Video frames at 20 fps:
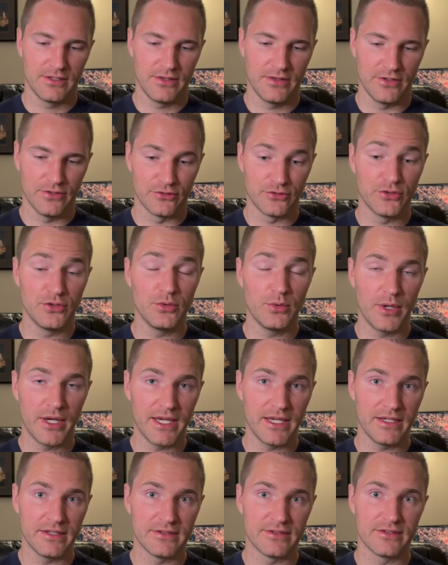There's two
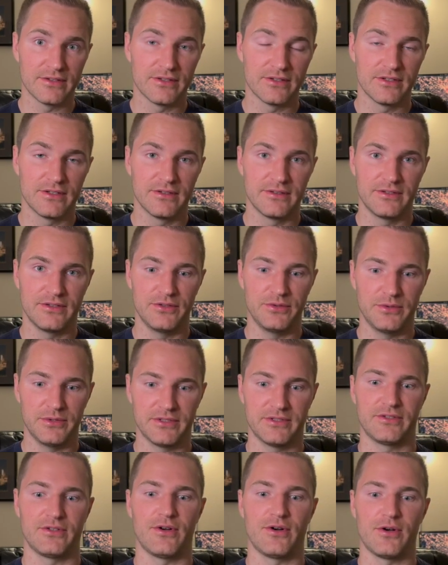ways to
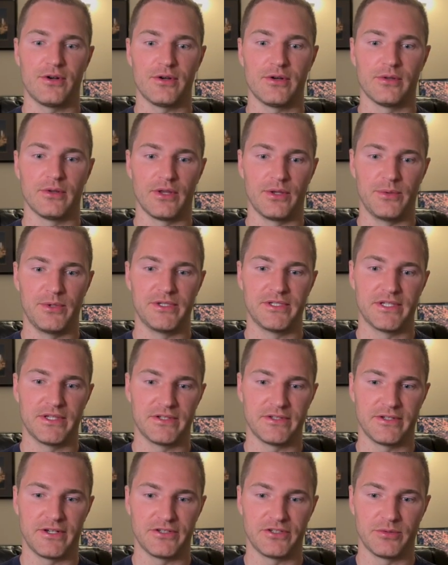install the
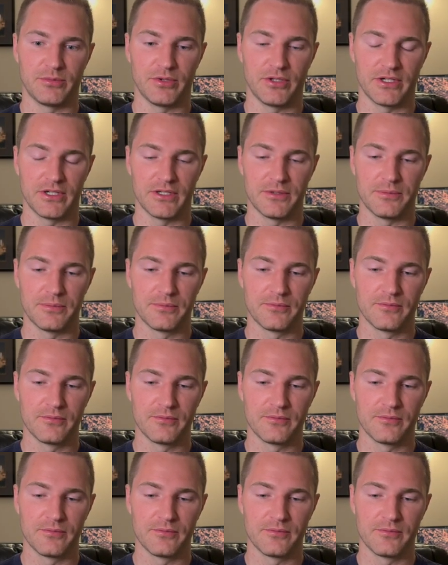Resynthesizer plugin.